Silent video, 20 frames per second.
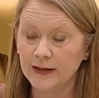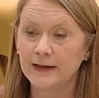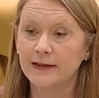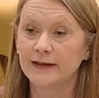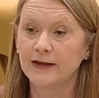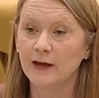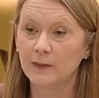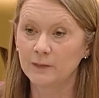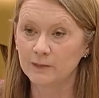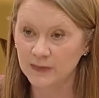
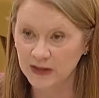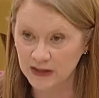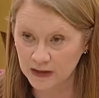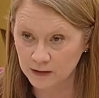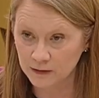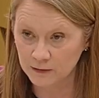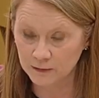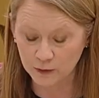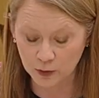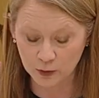That may
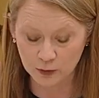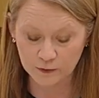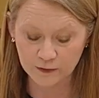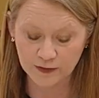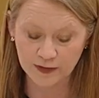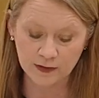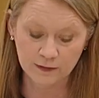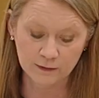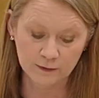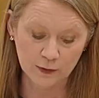
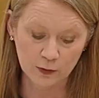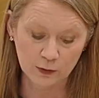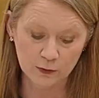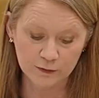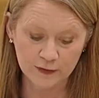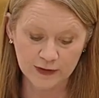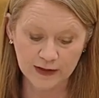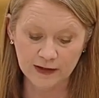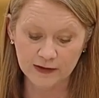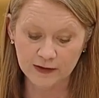involve
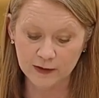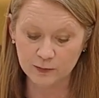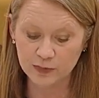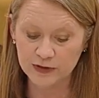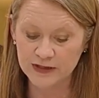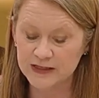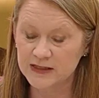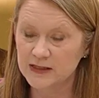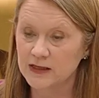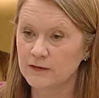involving the
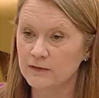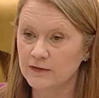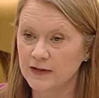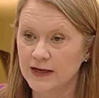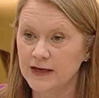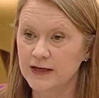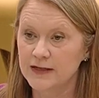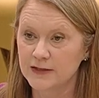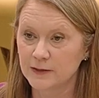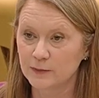police if
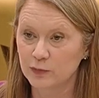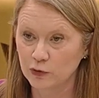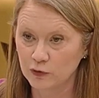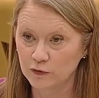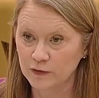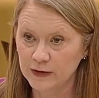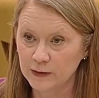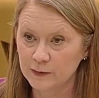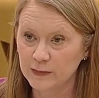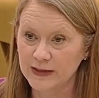that is
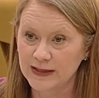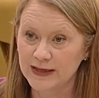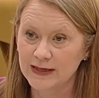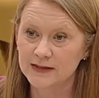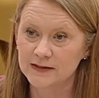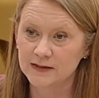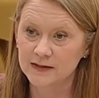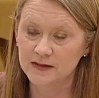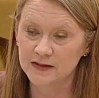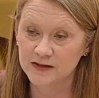appropriate, but
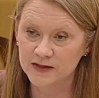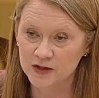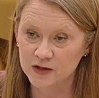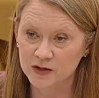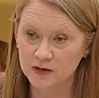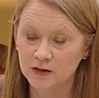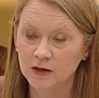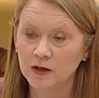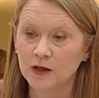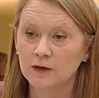that is a
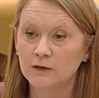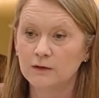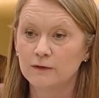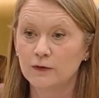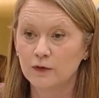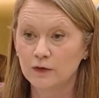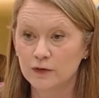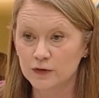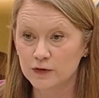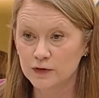decision
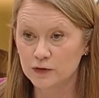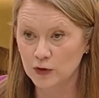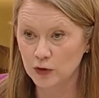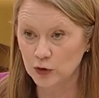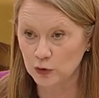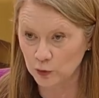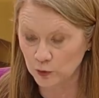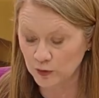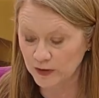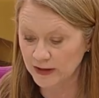for the
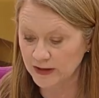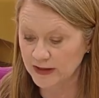school,